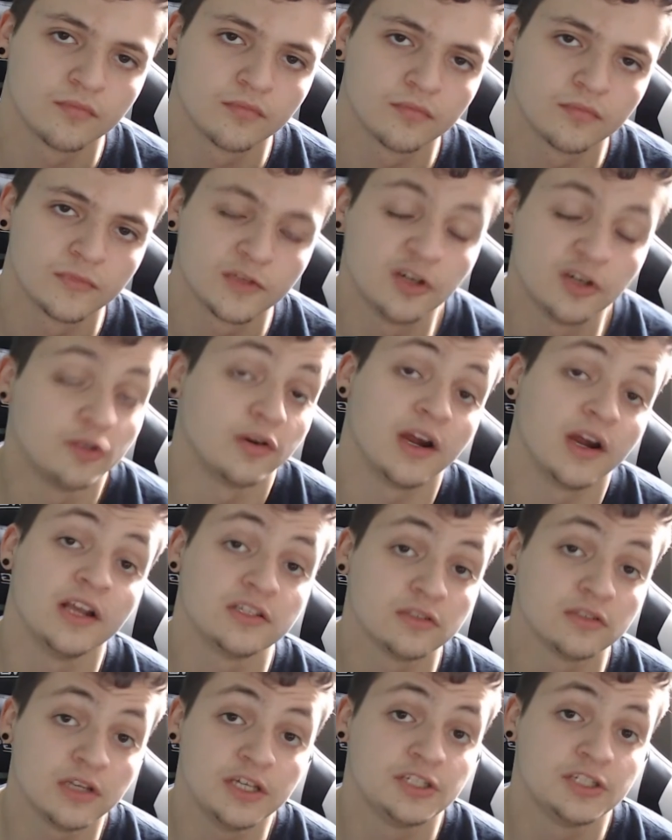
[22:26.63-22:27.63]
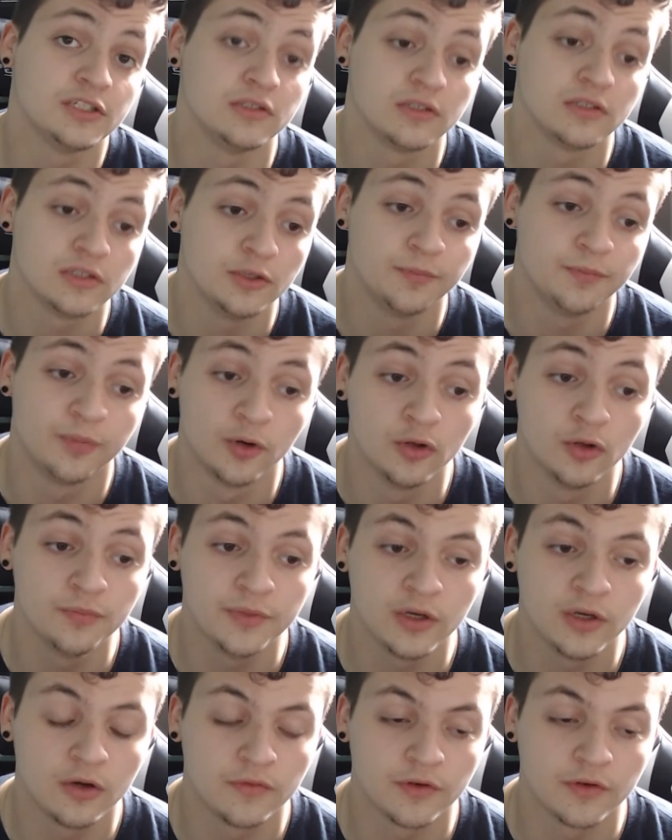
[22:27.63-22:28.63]
Congratulations. You pulled me
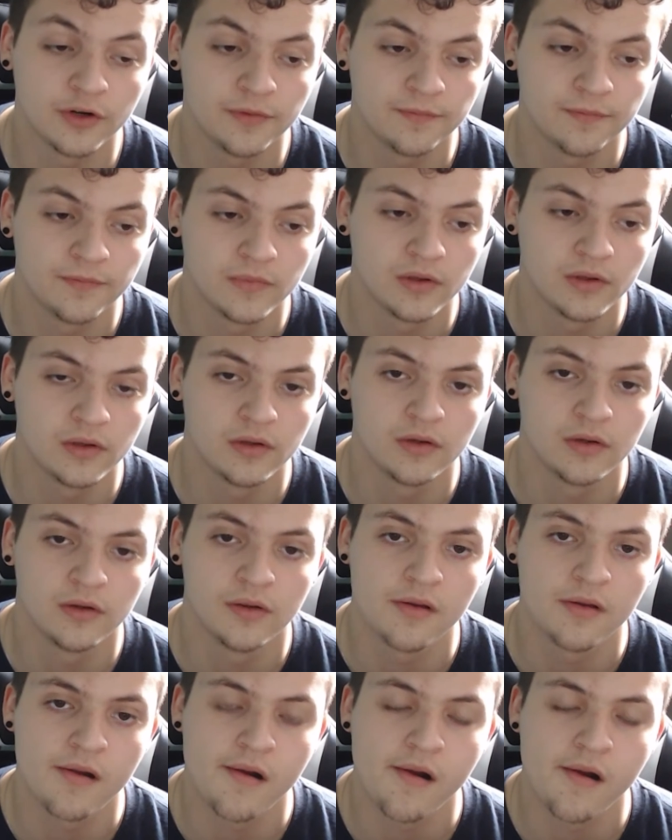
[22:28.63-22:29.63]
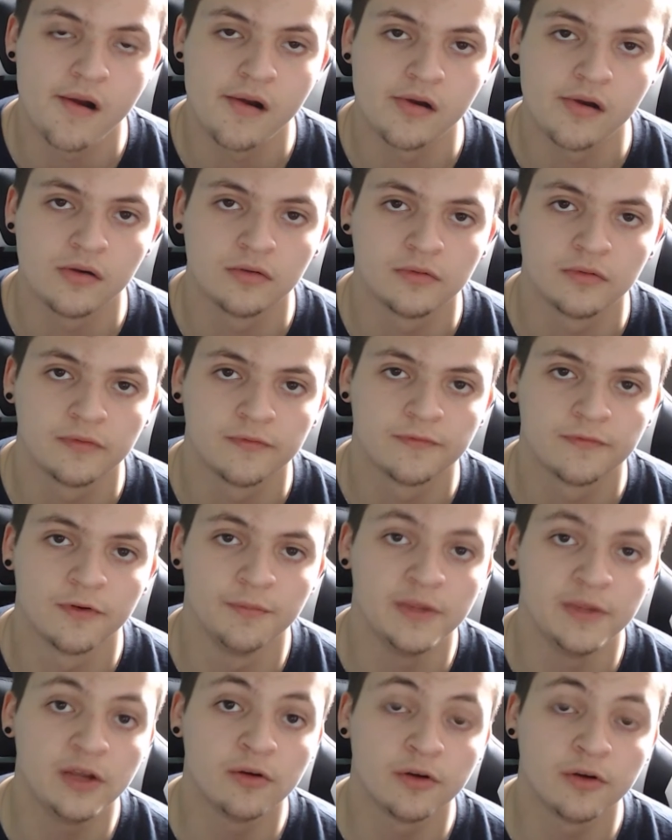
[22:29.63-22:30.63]
over for
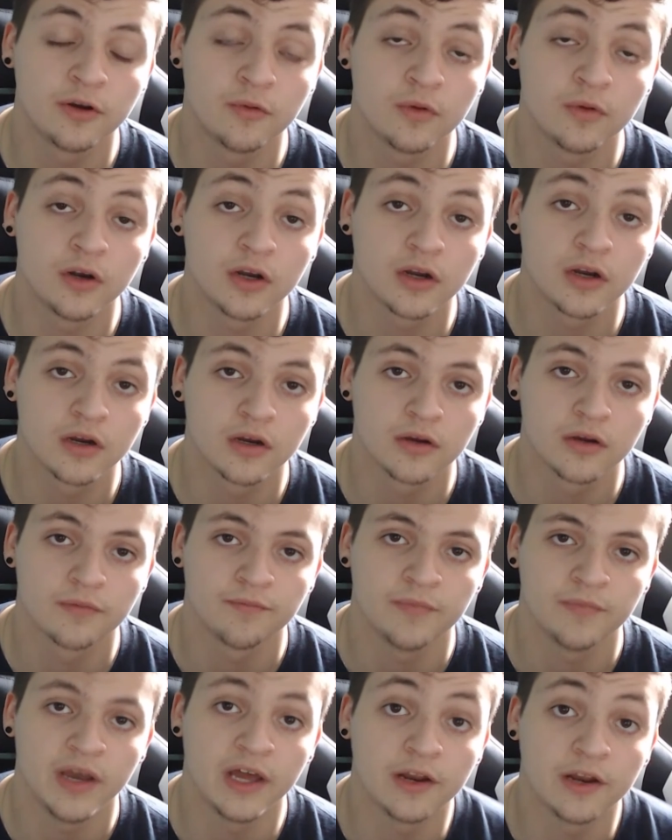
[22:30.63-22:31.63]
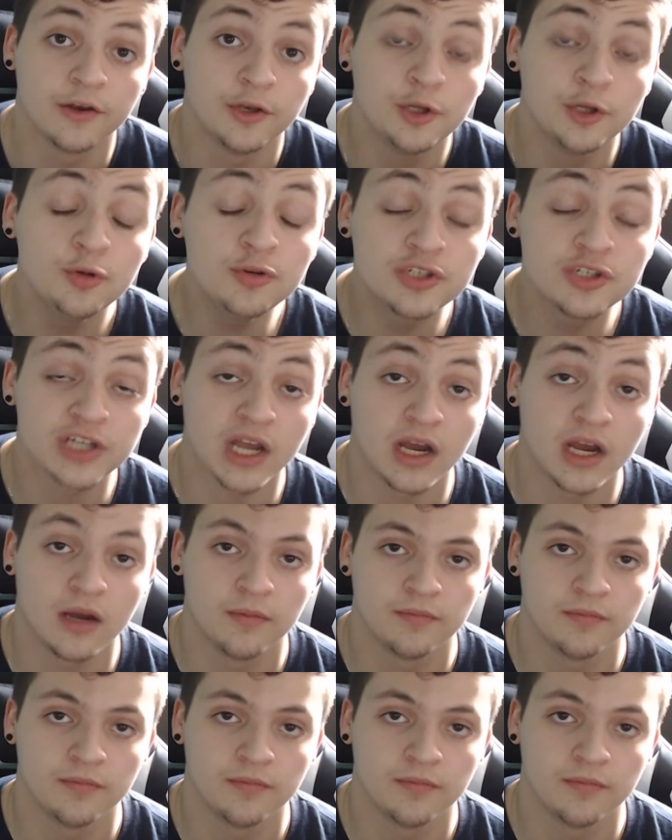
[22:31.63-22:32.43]
me going to work at a new job,